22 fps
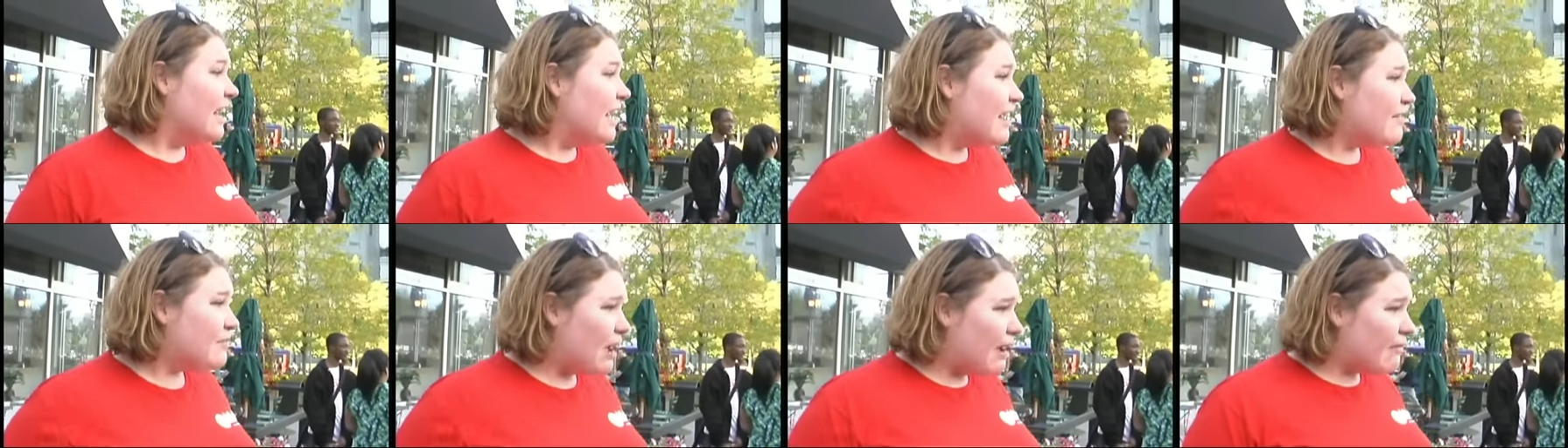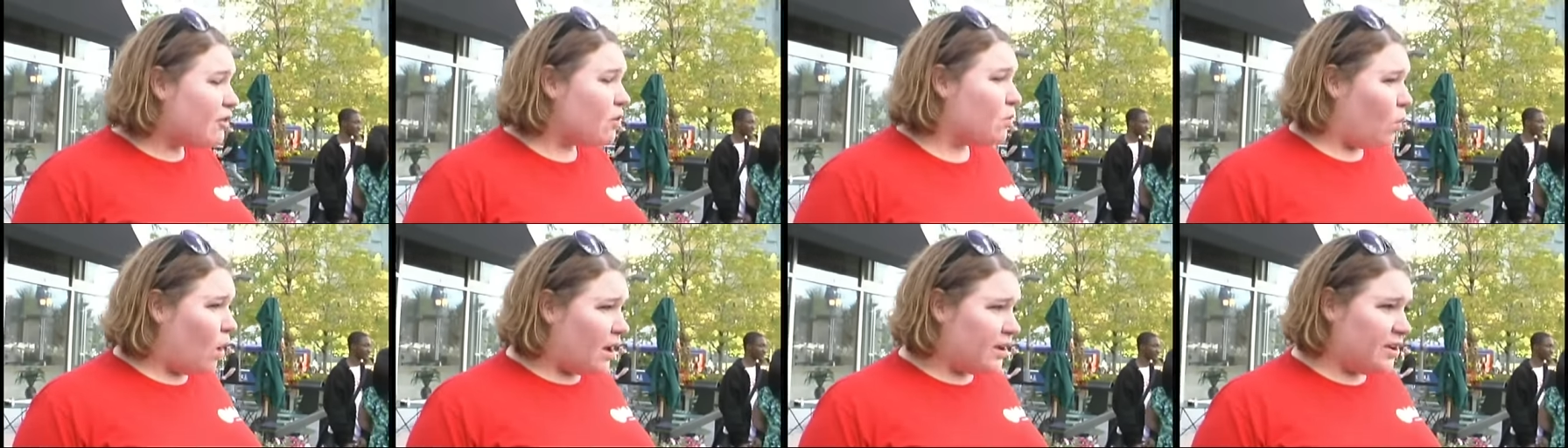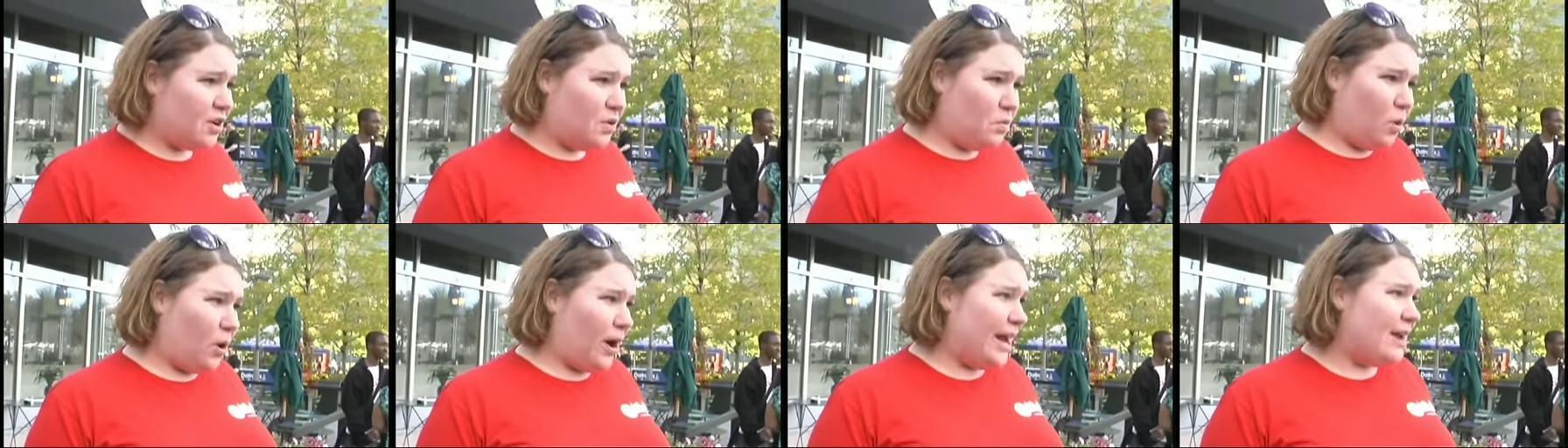Have you ever
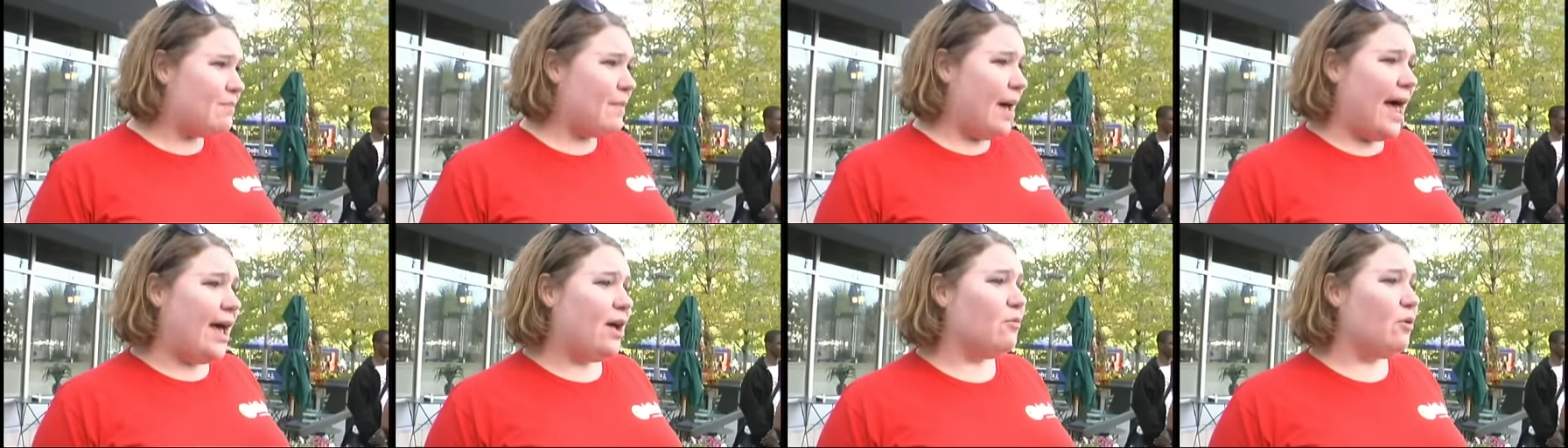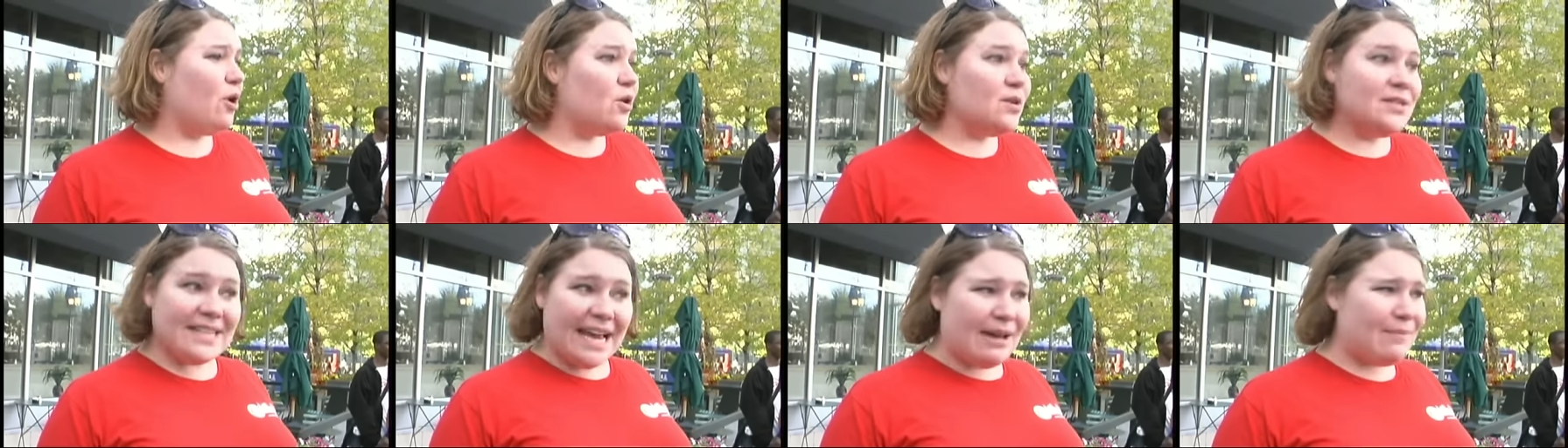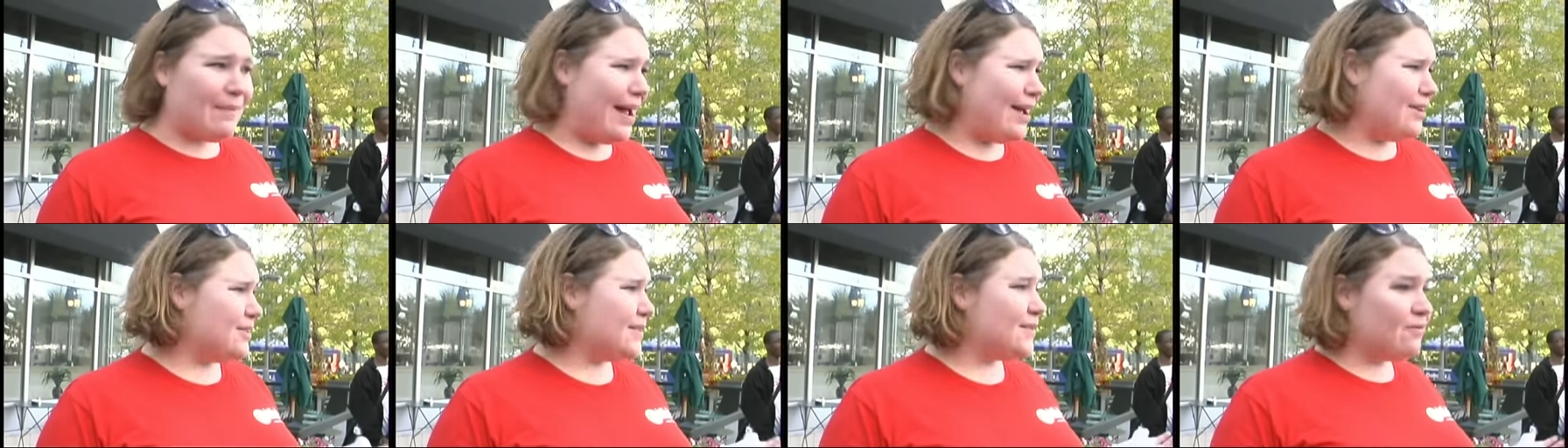wondered where 8 Mile Road is 8
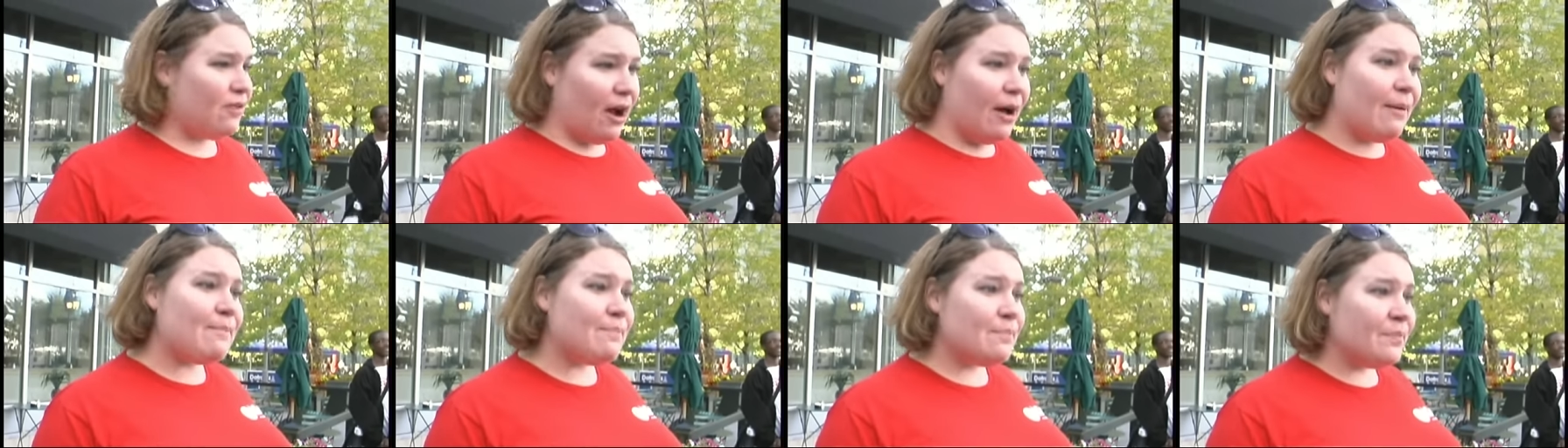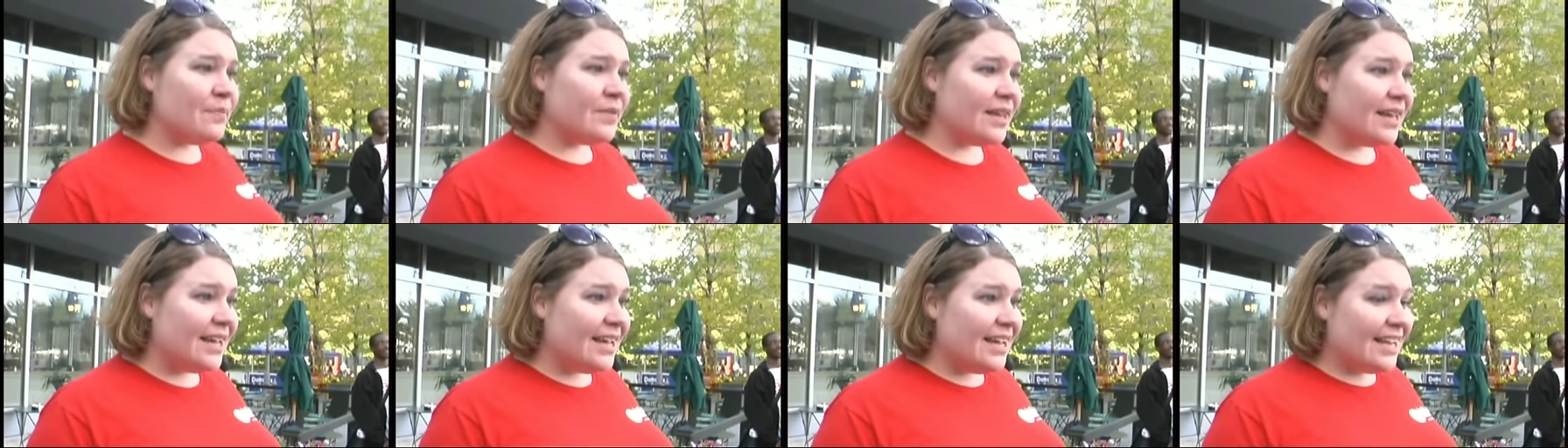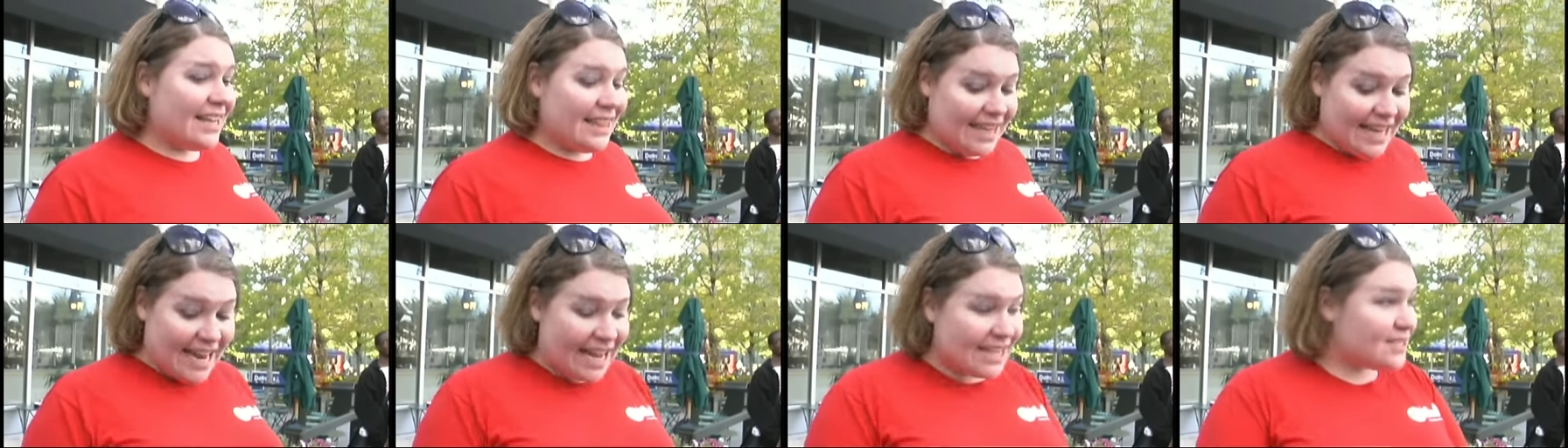miles from?
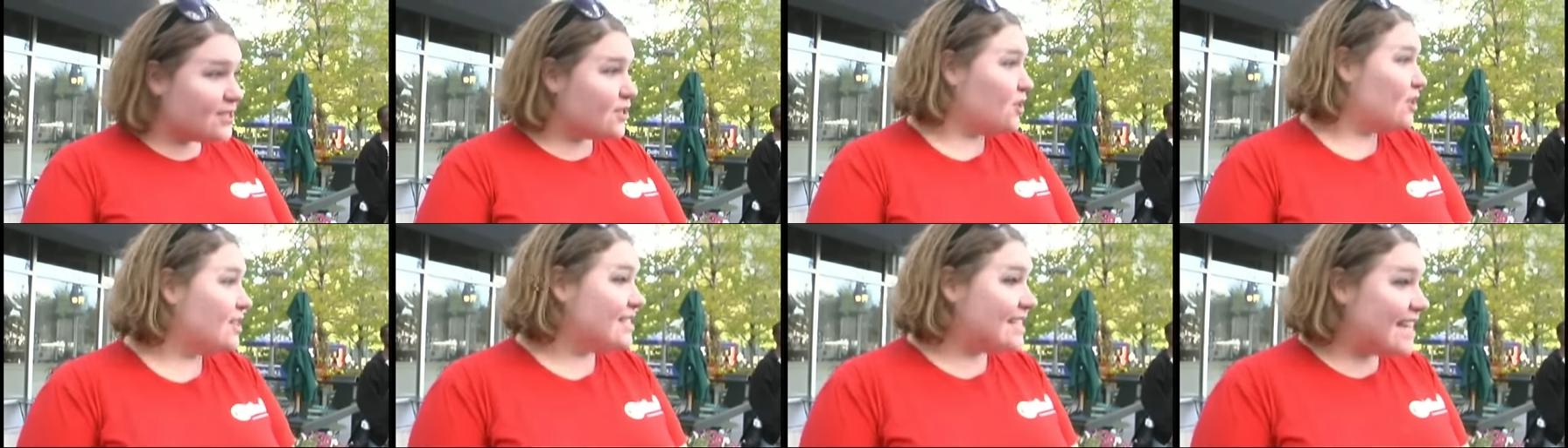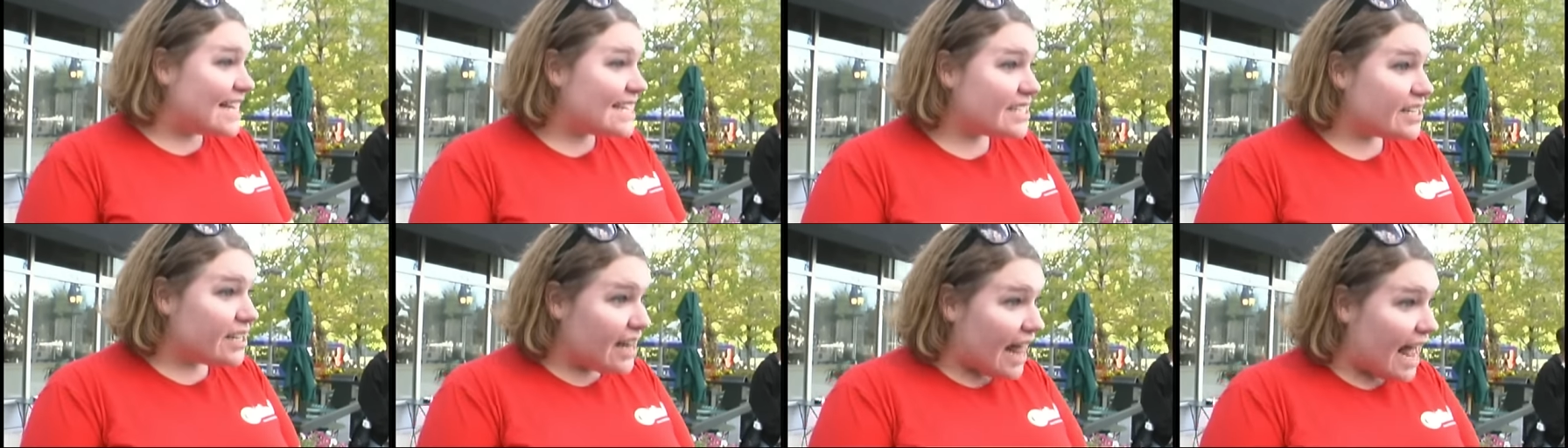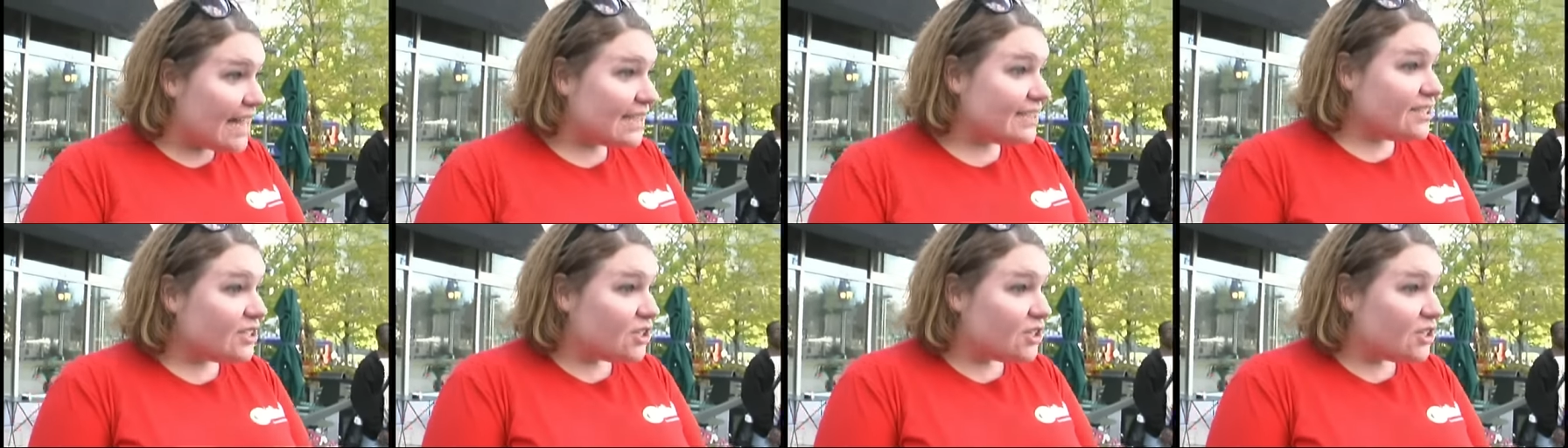The answer is this glass